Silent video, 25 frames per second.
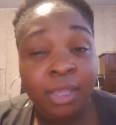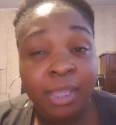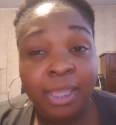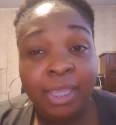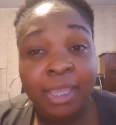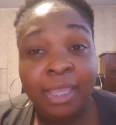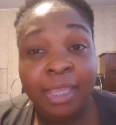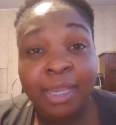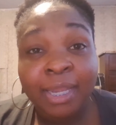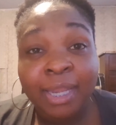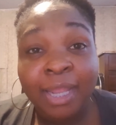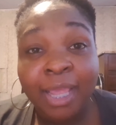
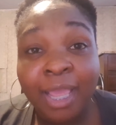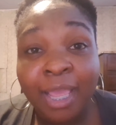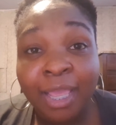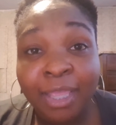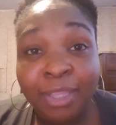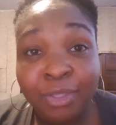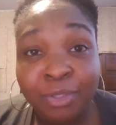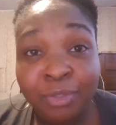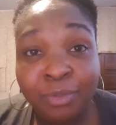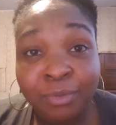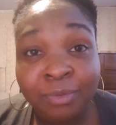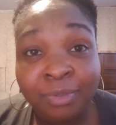and I
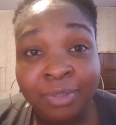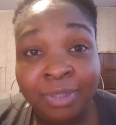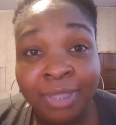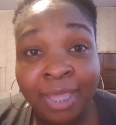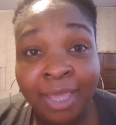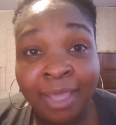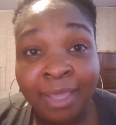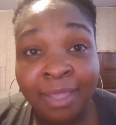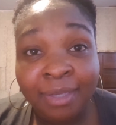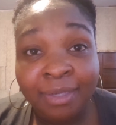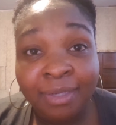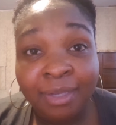used
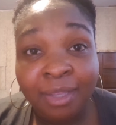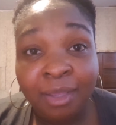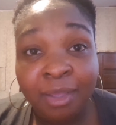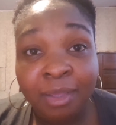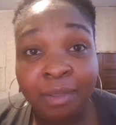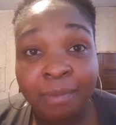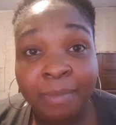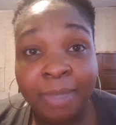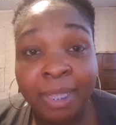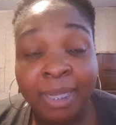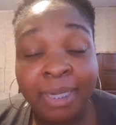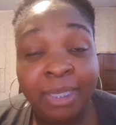that.
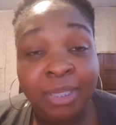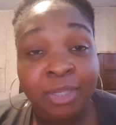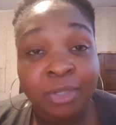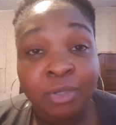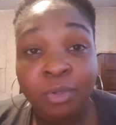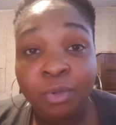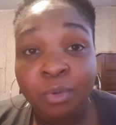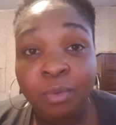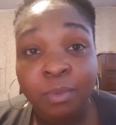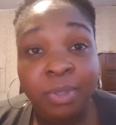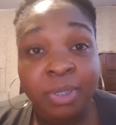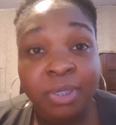I didn't
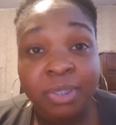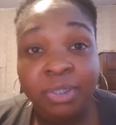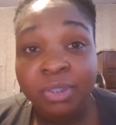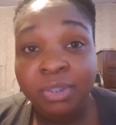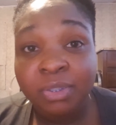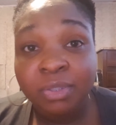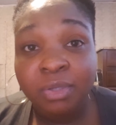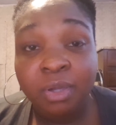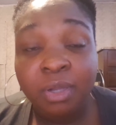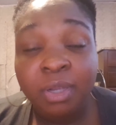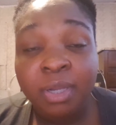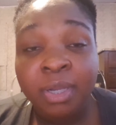know where to
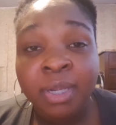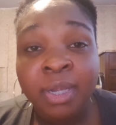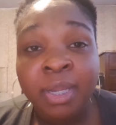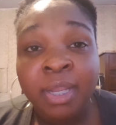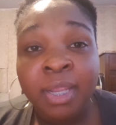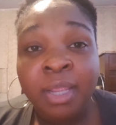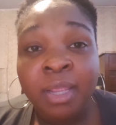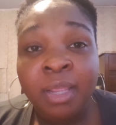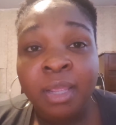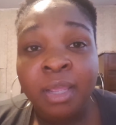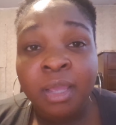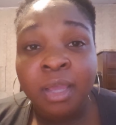start.
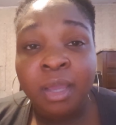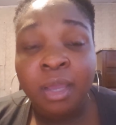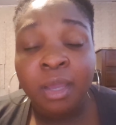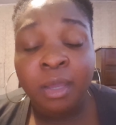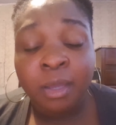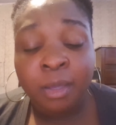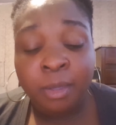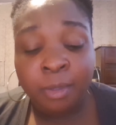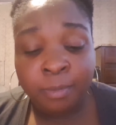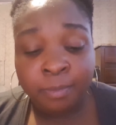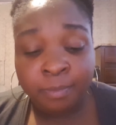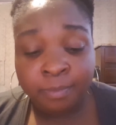
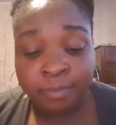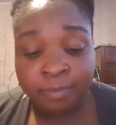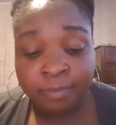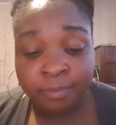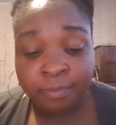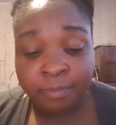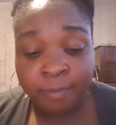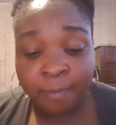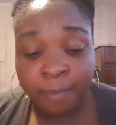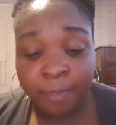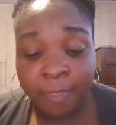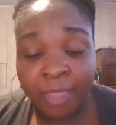
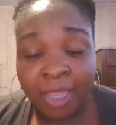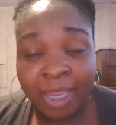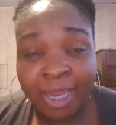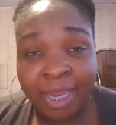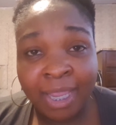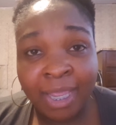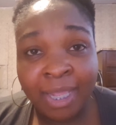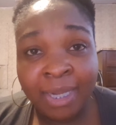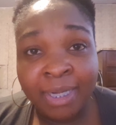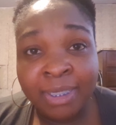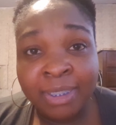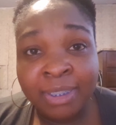I
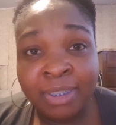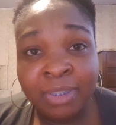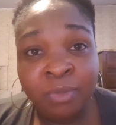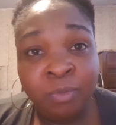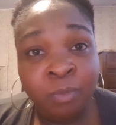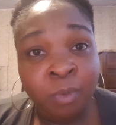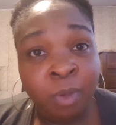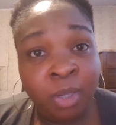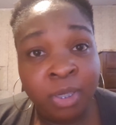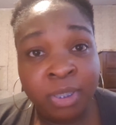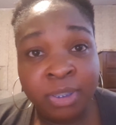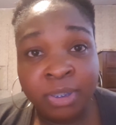kind of just
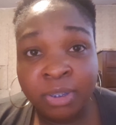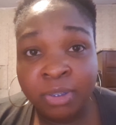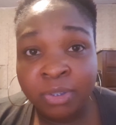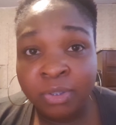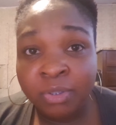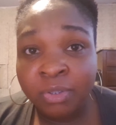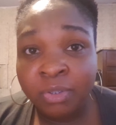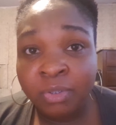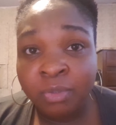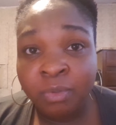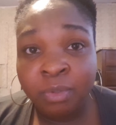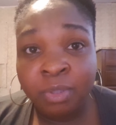walk into the
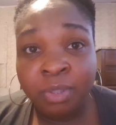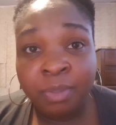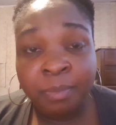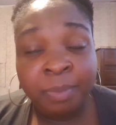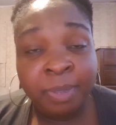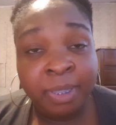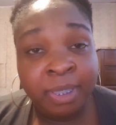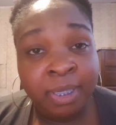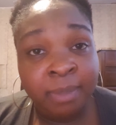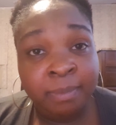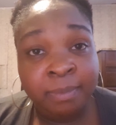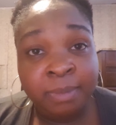store and
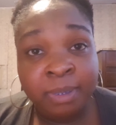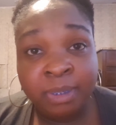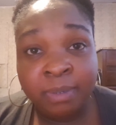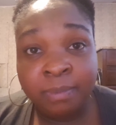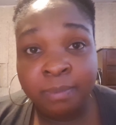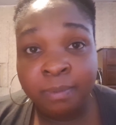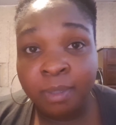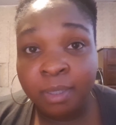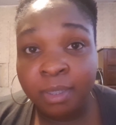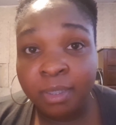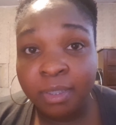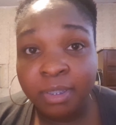pick up these
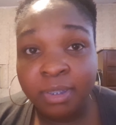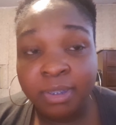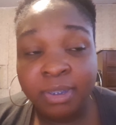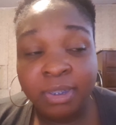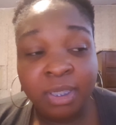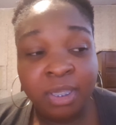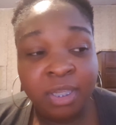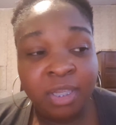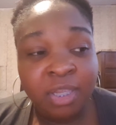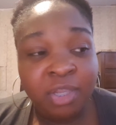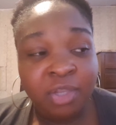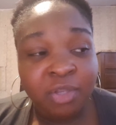products.
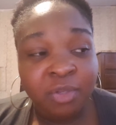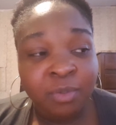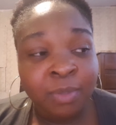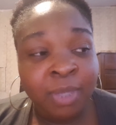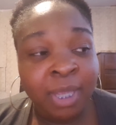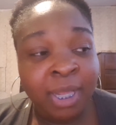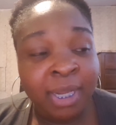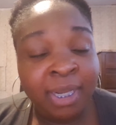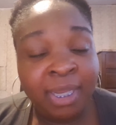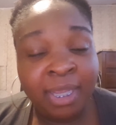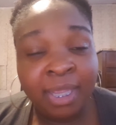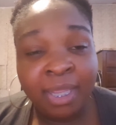You
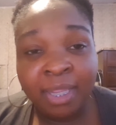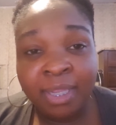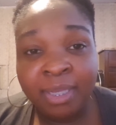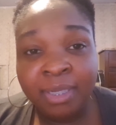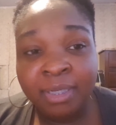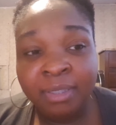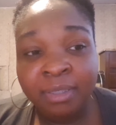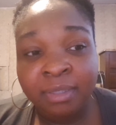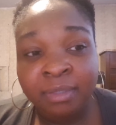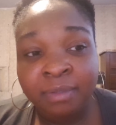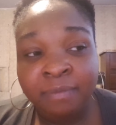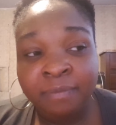got to
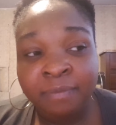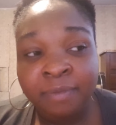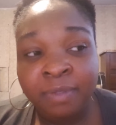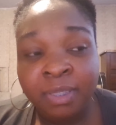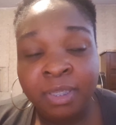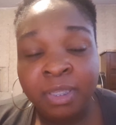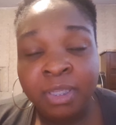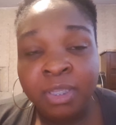kind of